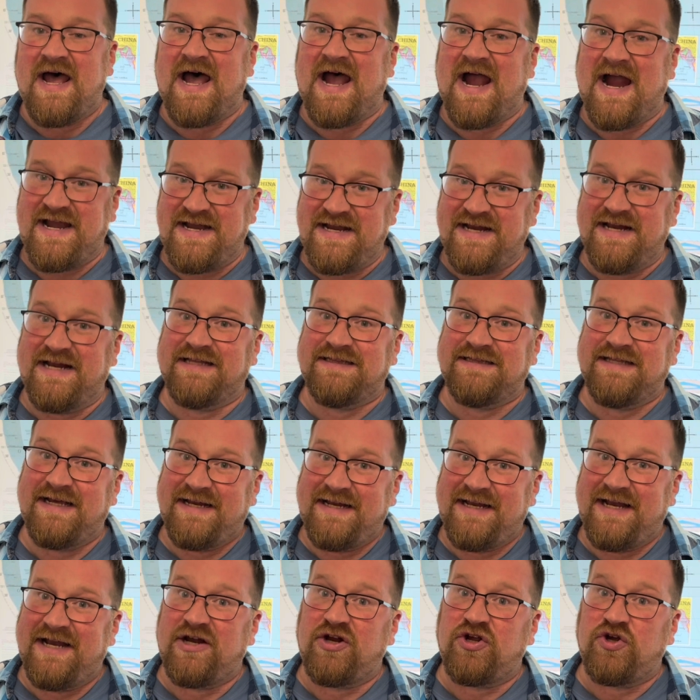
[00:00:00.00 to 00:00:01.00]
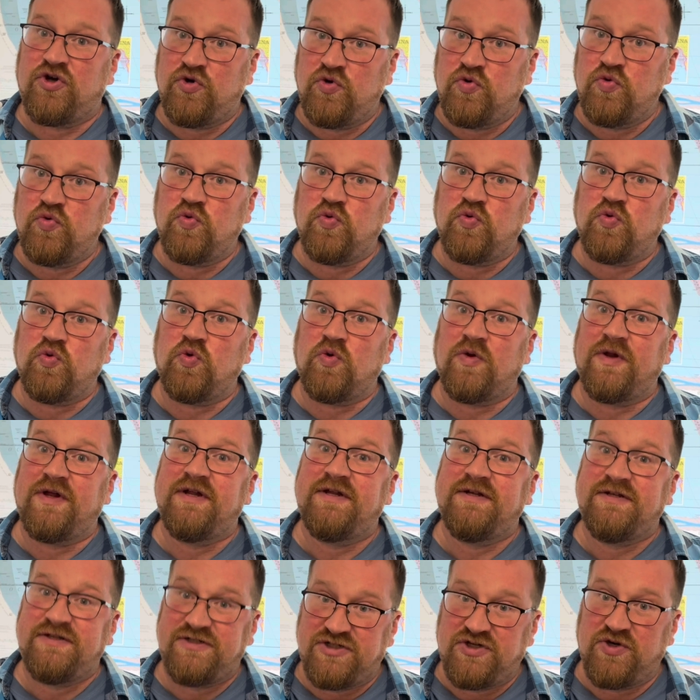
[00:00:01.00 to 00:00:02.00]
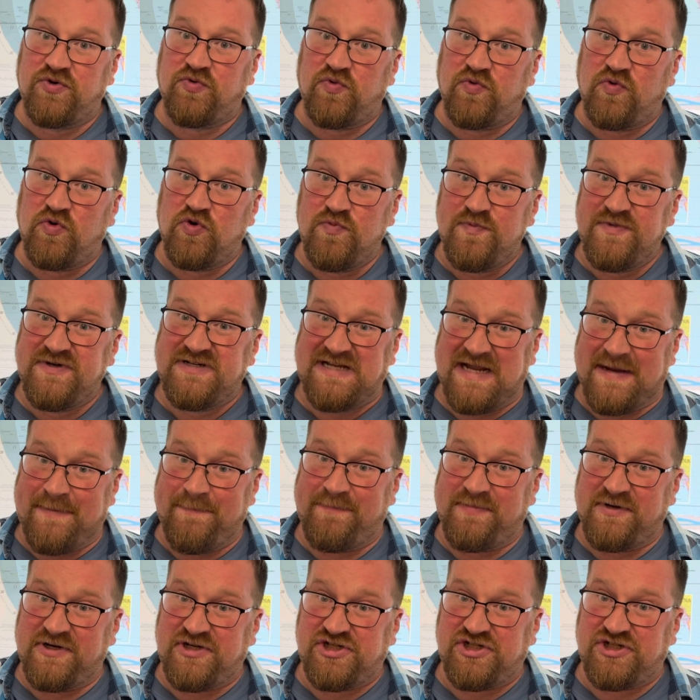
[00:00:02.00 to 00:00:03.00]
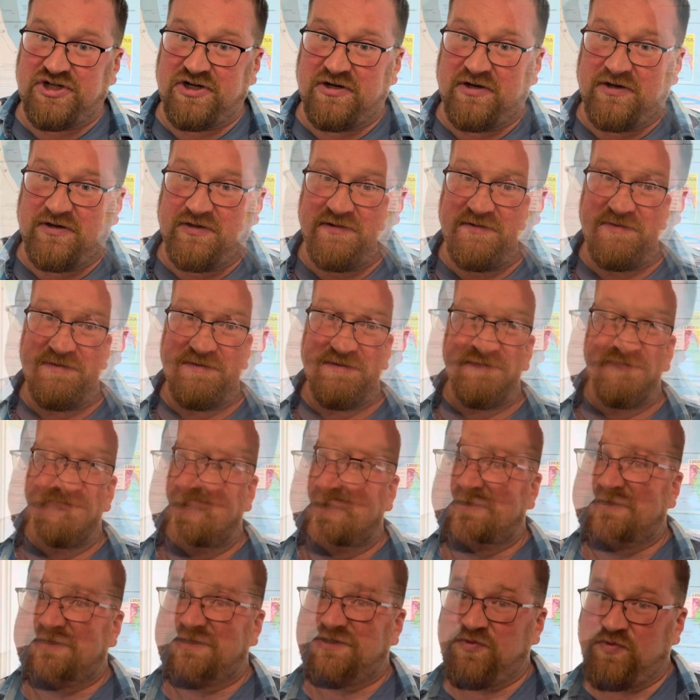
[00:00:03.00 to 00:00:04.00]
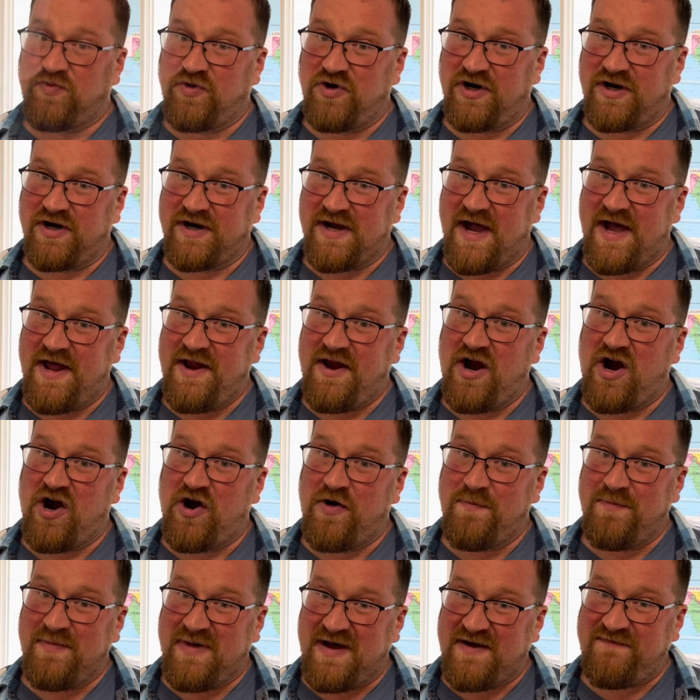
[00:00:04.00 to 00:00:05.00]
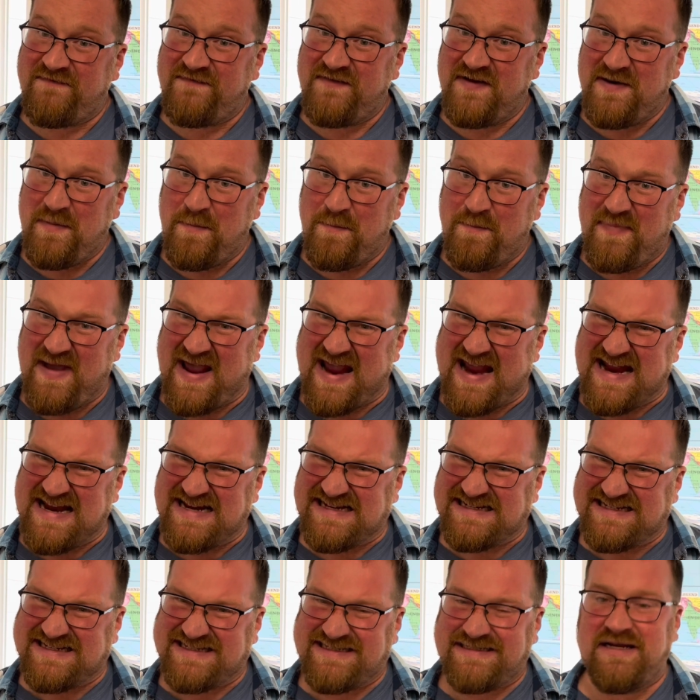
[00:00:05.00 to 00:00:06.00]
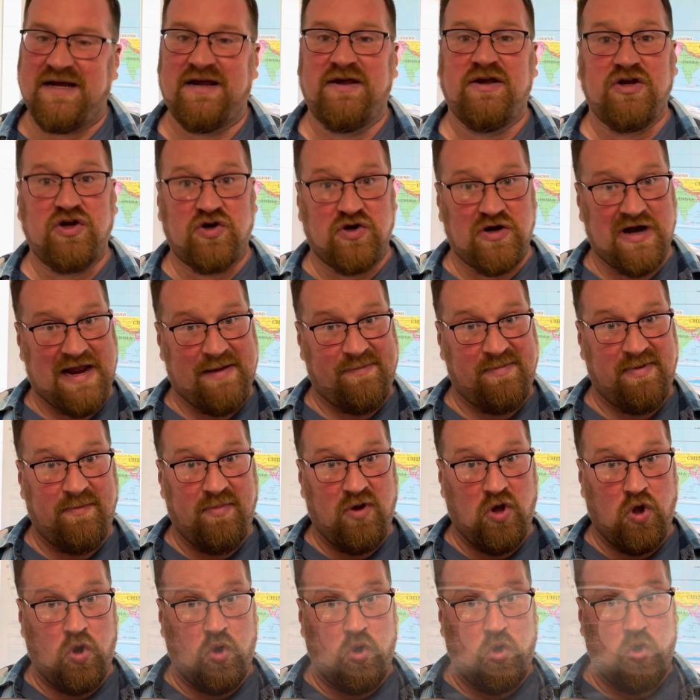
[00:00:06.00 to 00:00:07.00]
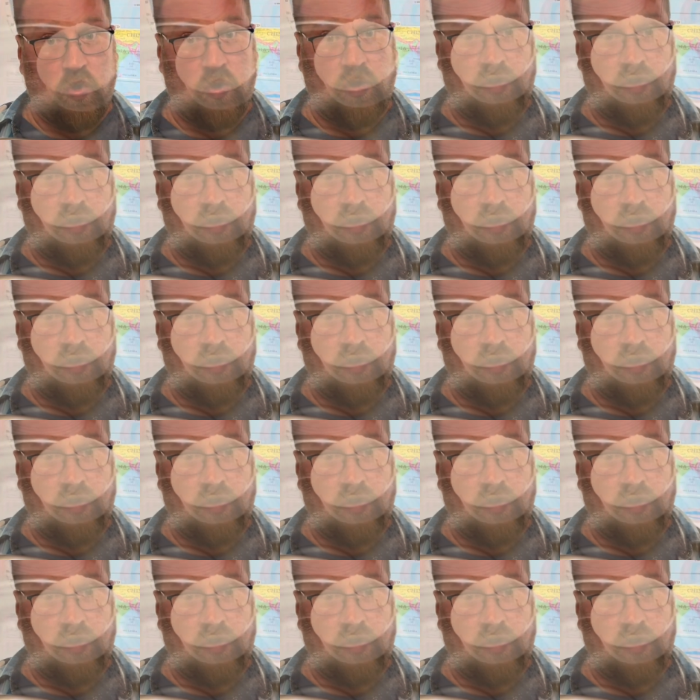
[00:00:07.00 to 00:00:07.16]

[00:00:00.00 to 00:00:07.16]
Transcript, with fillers: I need to let it cool to room temperature. Let's work on our muffin base. Grab a bowl.